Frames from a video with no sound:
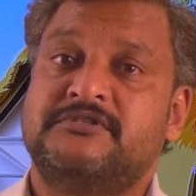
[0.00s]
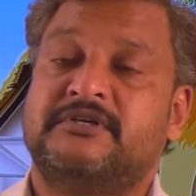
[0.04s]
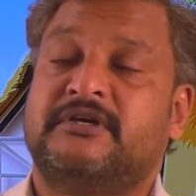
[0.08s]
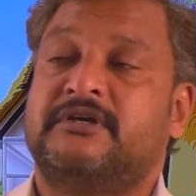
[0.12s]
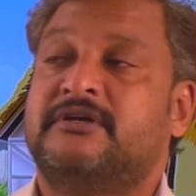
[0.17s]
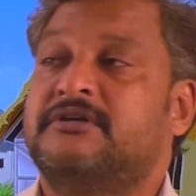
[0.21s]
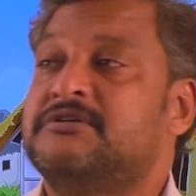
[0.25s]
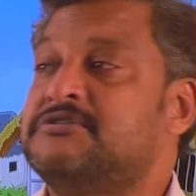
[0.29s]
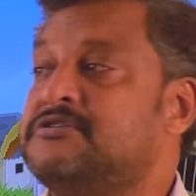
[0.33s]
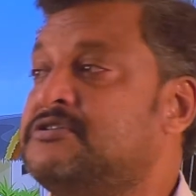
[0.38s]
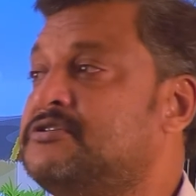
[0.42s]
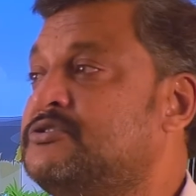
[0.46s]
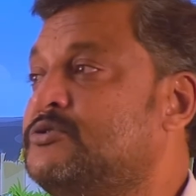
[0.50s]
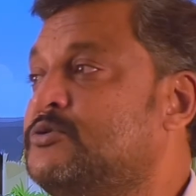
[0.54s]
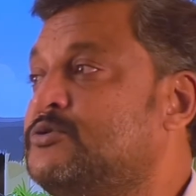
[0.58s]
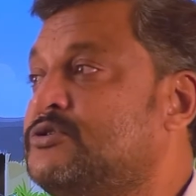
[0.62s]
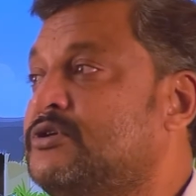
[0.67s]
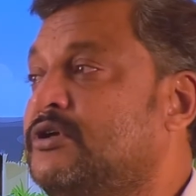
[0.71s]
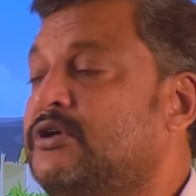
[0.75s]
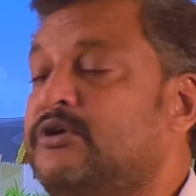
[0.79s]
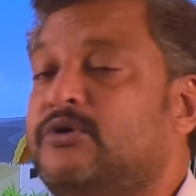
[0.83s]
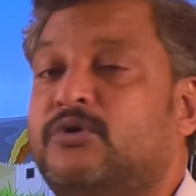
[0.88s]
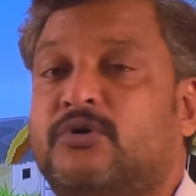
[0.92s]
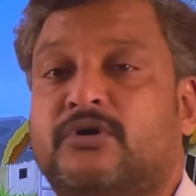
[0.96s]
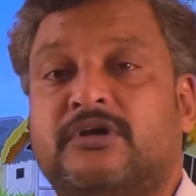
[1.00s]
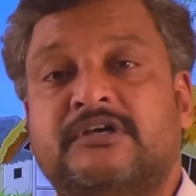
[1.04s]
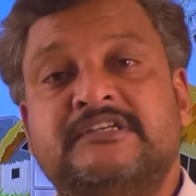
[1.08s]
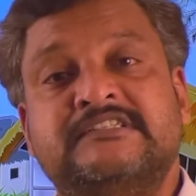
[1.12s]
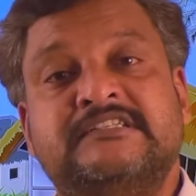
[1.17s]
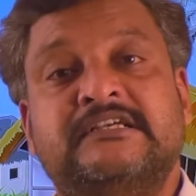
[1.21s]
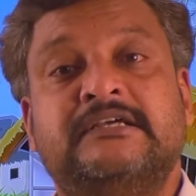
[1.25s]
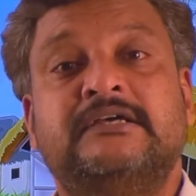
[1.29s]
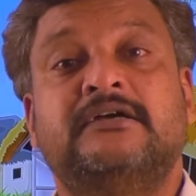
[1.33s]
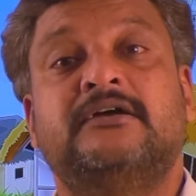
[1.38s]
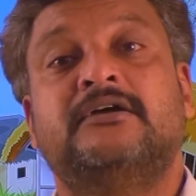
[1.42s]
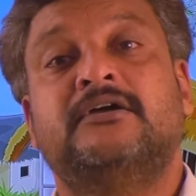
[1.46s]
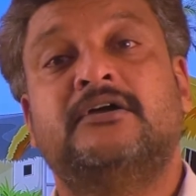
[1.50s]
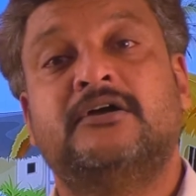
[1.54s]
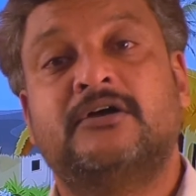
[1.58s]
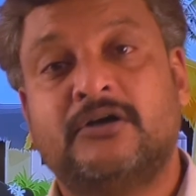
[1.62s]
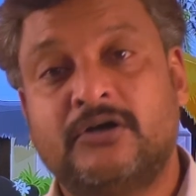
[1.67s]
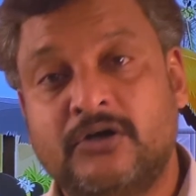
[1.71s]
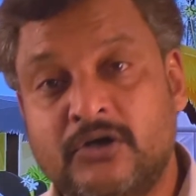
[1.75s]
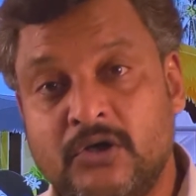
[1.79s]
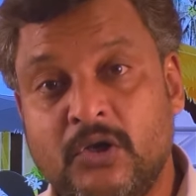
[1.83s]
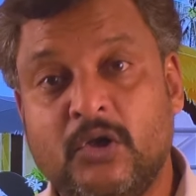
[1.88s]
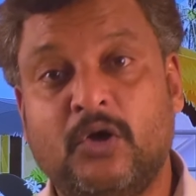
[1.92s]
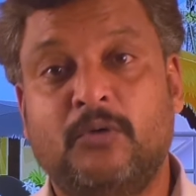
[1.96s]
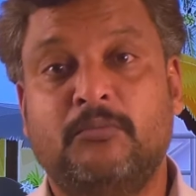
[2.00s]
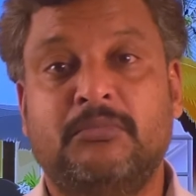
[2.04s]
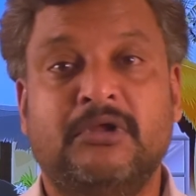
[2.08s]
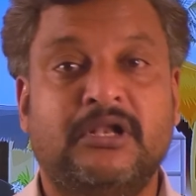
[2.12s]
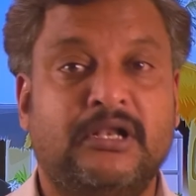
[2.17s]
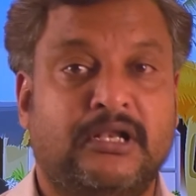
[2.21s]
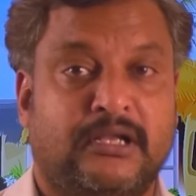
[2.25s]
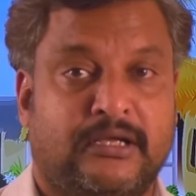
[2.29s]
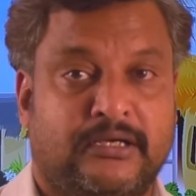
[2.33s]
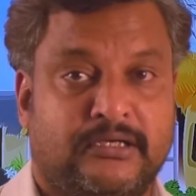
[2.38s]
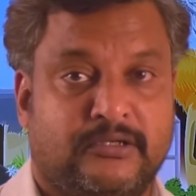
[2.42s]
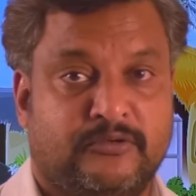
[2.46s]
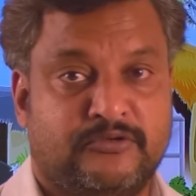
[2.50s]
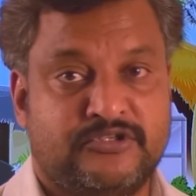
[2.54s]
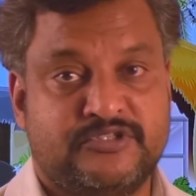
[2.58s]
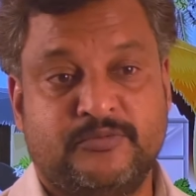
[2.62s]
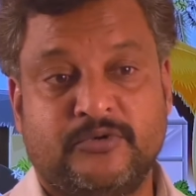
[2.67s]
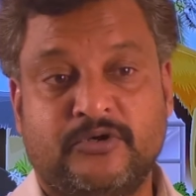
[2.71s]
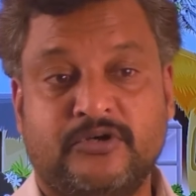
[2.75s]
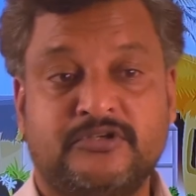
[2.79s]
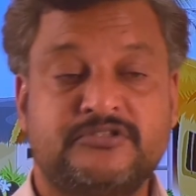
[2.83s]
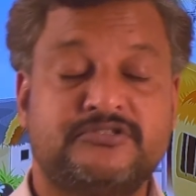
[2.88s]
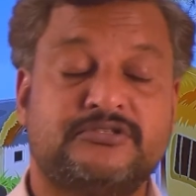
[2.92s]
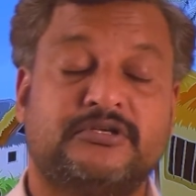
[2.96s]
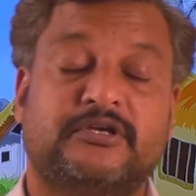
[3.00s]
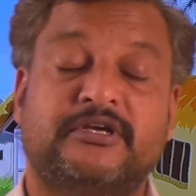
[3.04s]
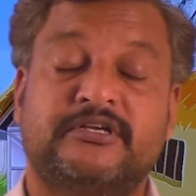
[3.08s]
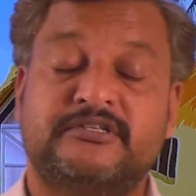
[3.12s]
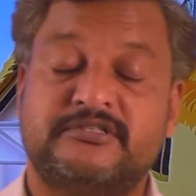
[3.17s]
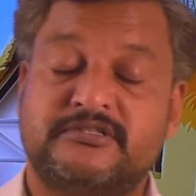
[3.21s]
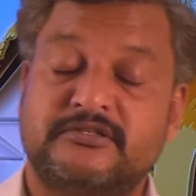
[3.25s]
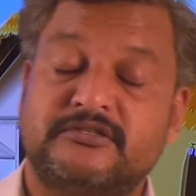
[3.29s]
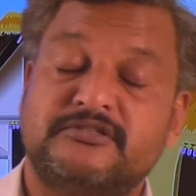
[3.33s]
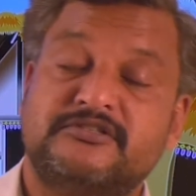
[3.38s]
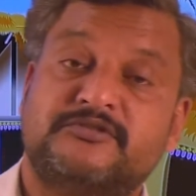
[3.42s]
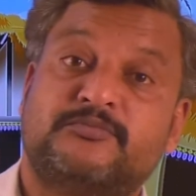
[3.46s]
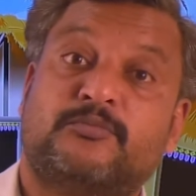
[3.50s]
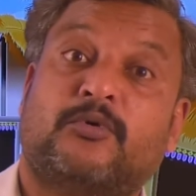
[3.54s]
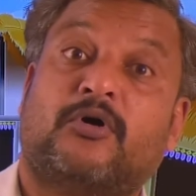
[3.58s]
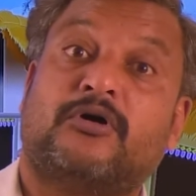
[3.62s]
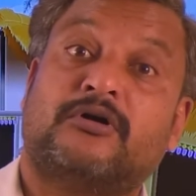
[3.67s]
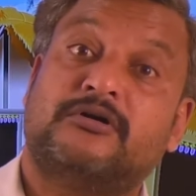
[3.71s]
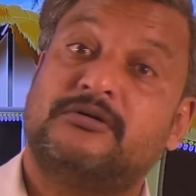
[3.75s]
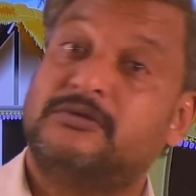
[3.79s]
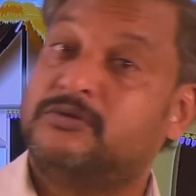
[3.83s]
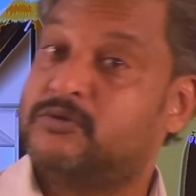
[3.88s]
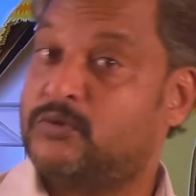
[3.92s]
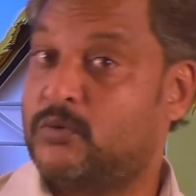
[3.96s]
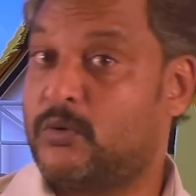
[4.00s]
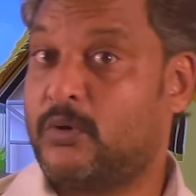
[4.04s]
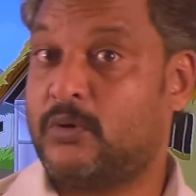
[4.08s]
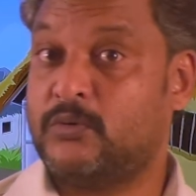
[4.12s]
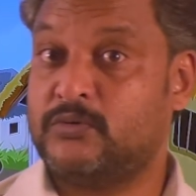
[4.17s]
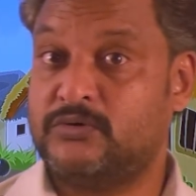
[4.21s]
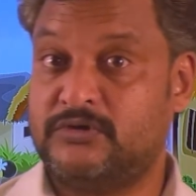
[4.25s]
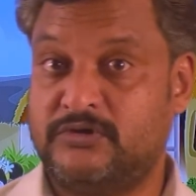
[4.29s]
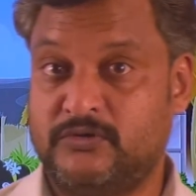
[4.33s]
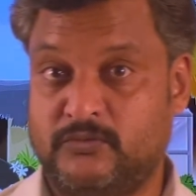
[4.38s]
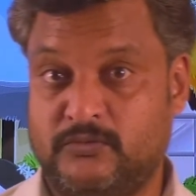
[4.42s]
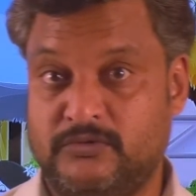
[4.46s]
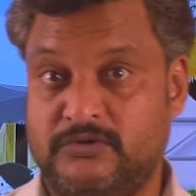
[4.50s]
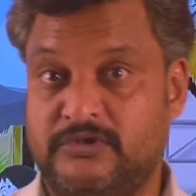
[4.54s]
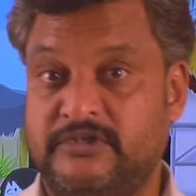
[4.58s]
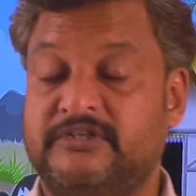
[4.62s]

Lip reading: English is usually known as a global language because it's spoken throughout the world.